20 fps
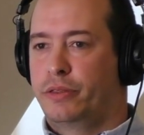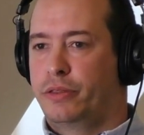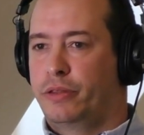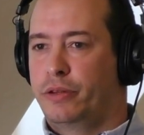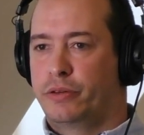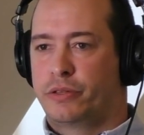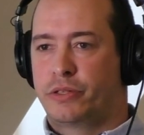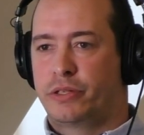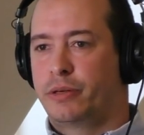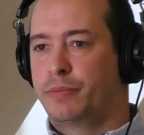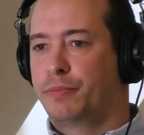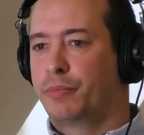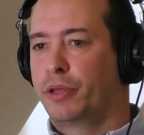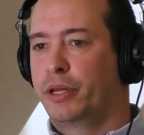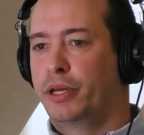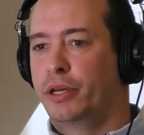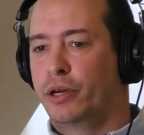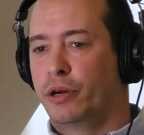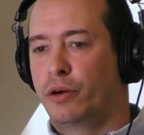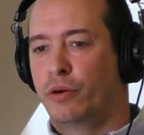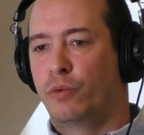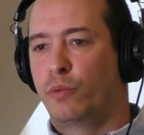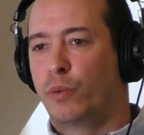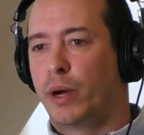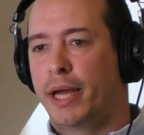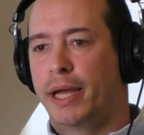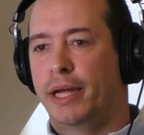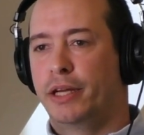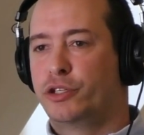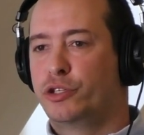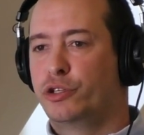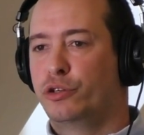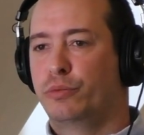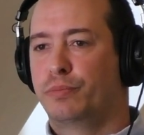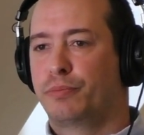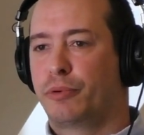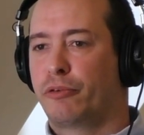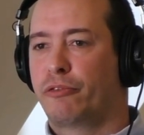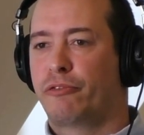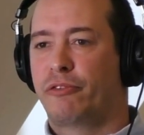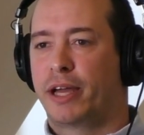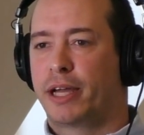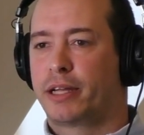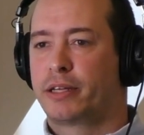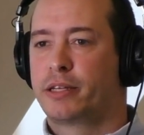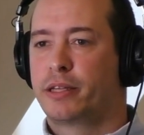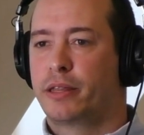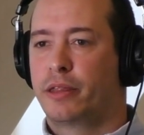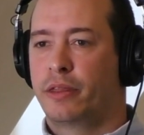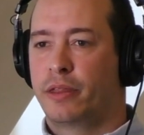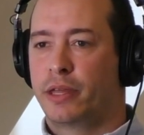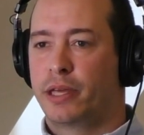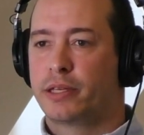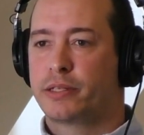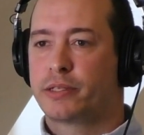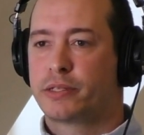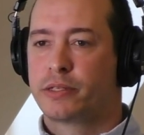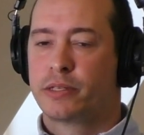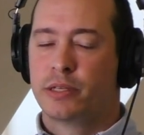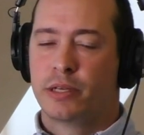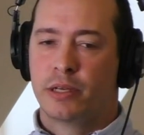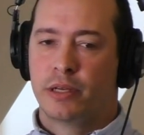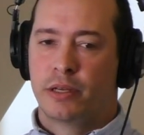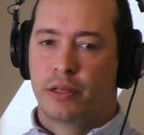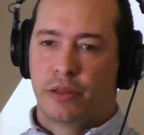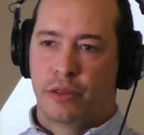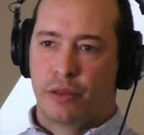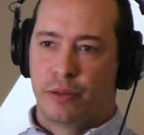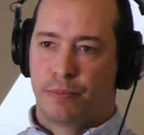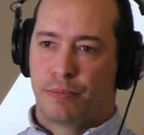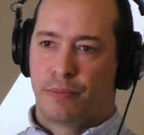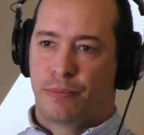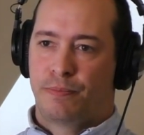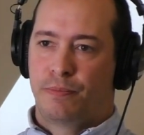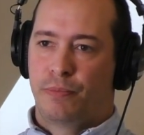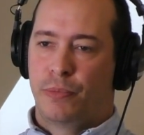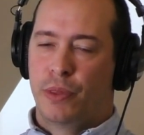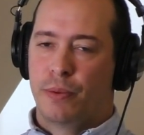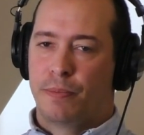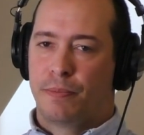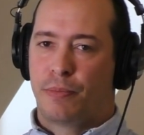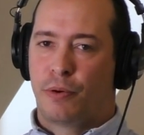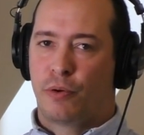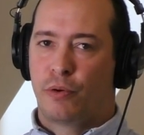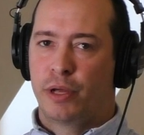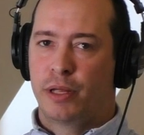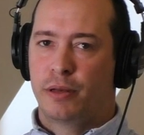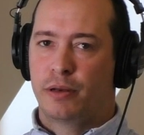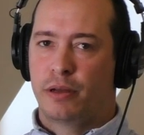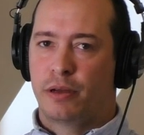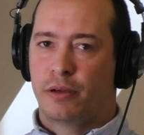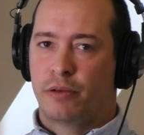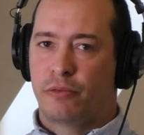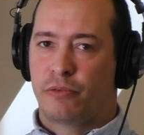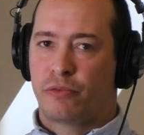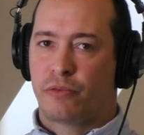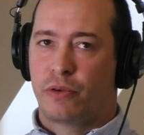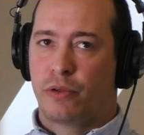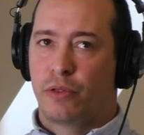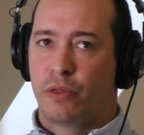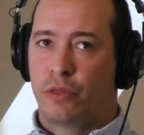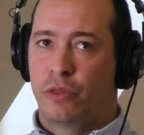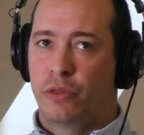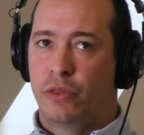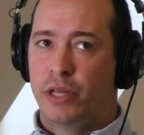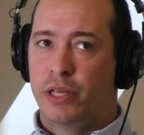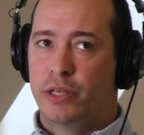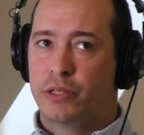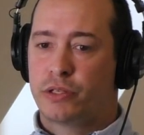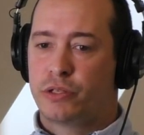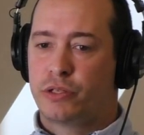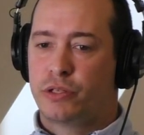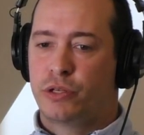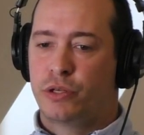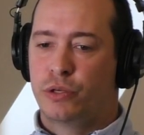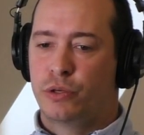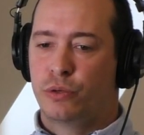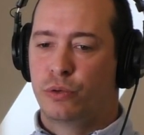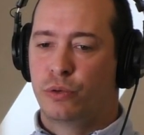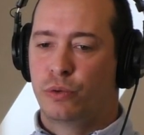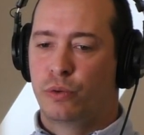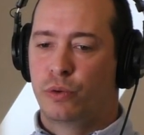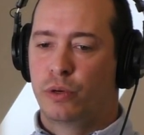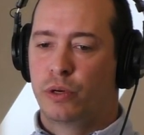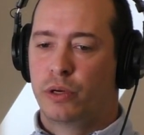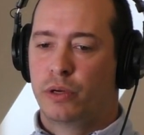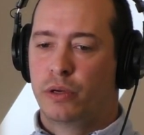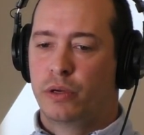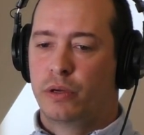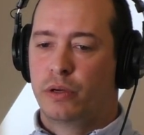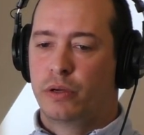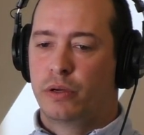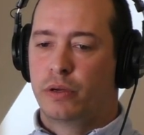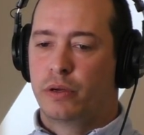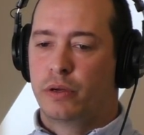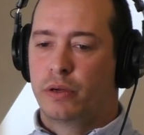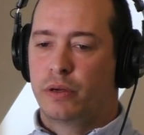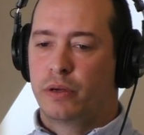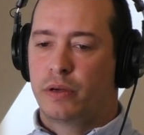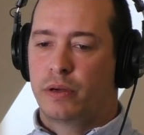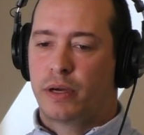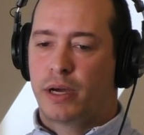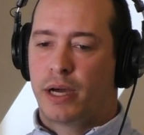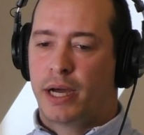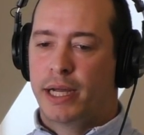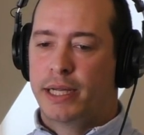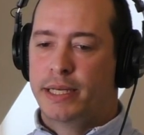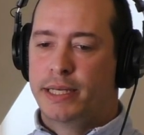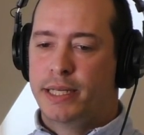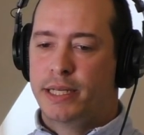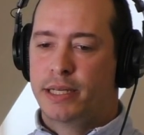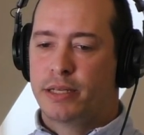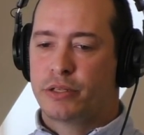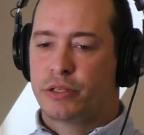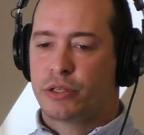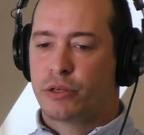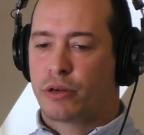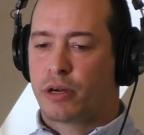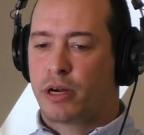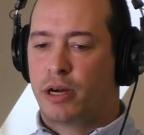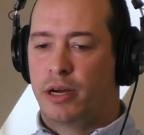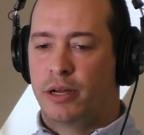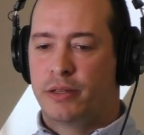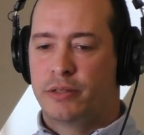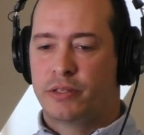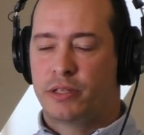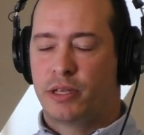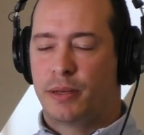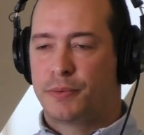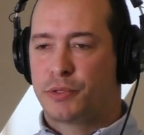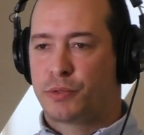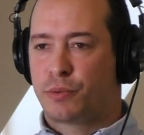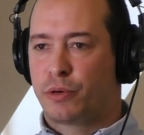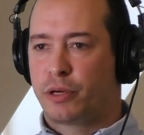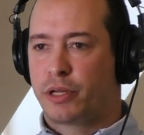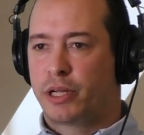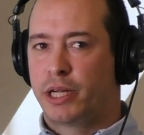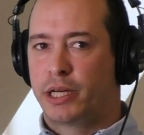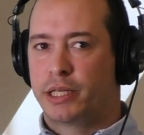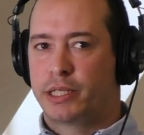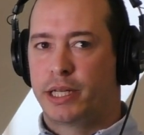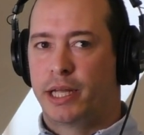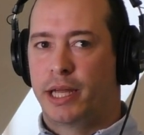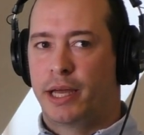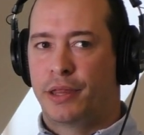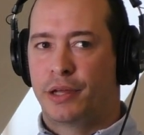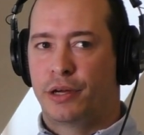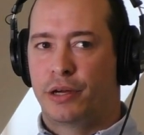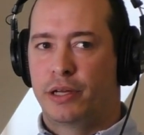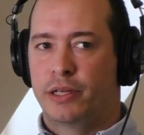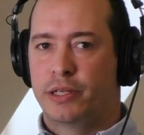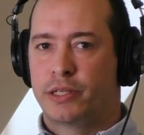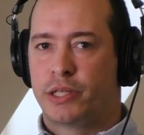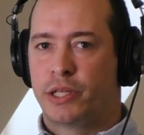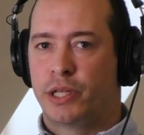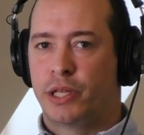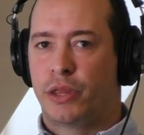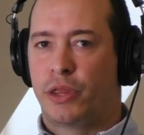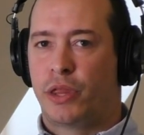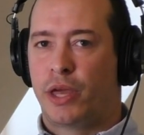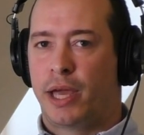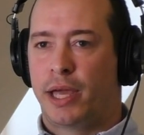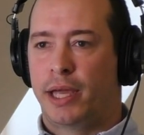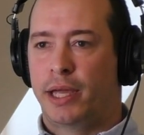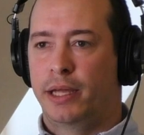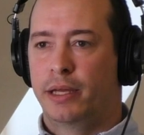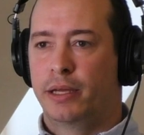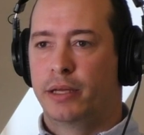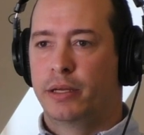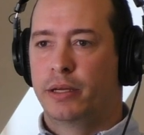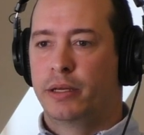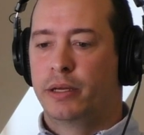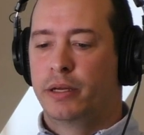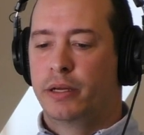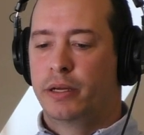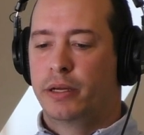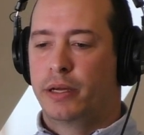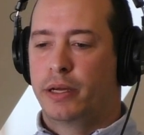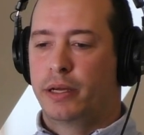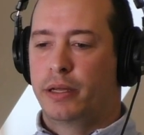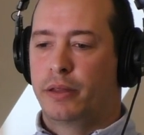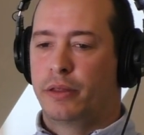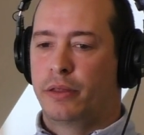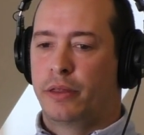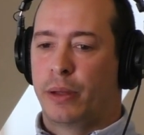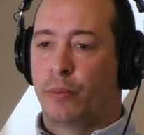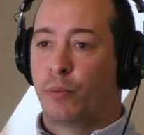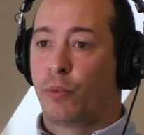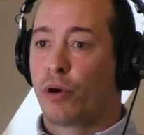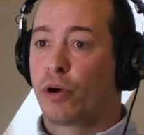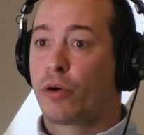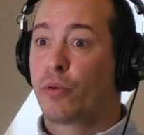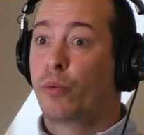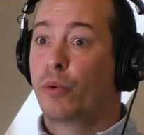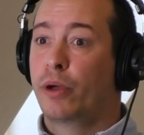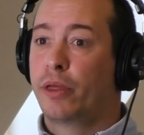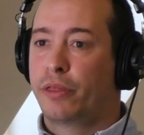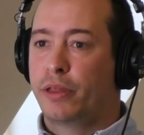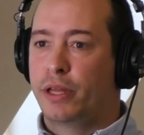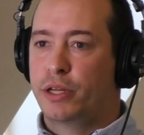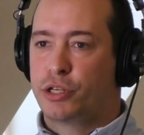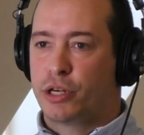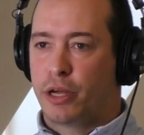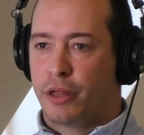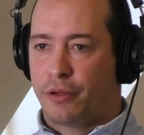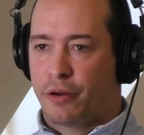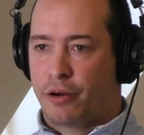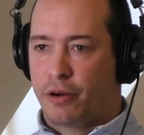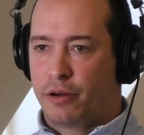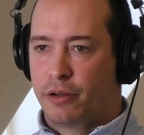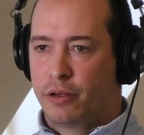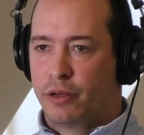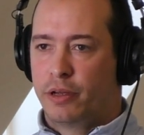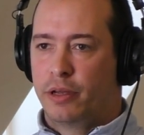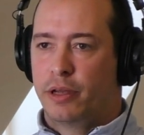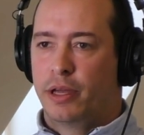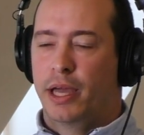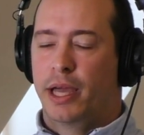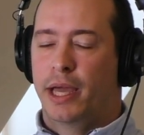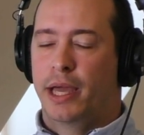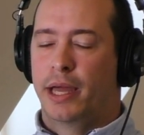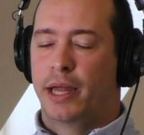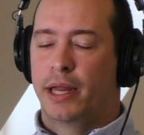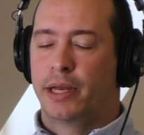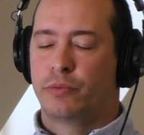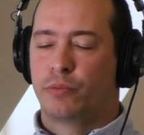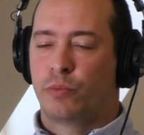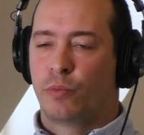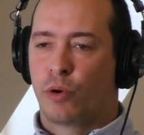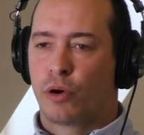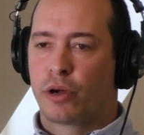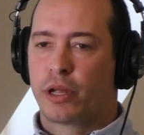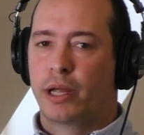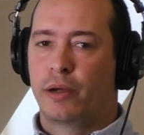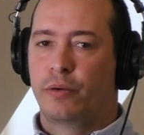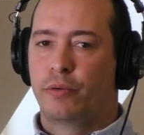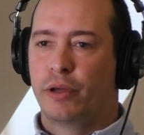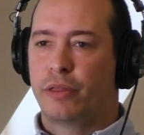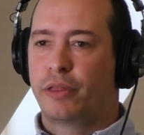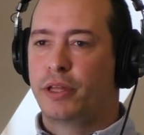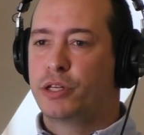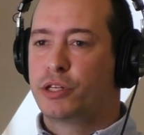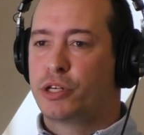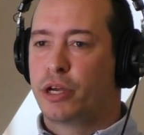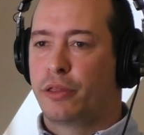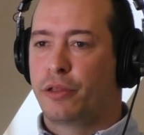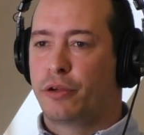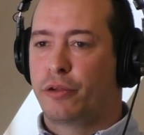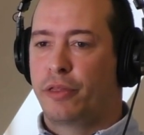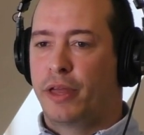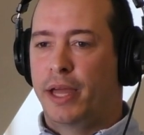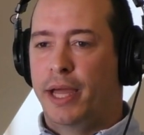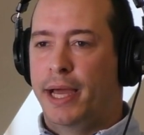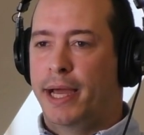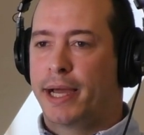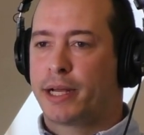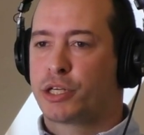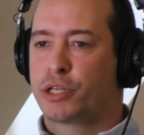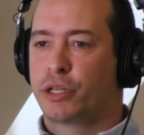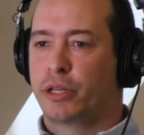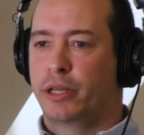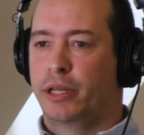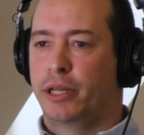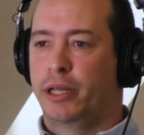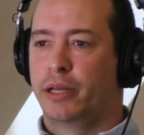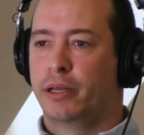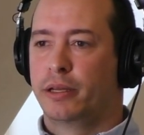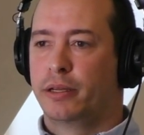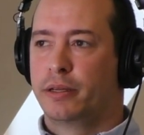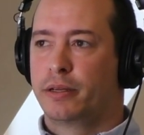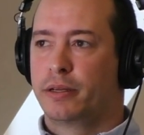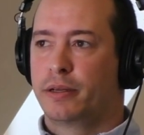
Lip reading: there's simply no way to perfect this. The point of these two ideas or concepts working together is that they work with each other. And working with each other, they actually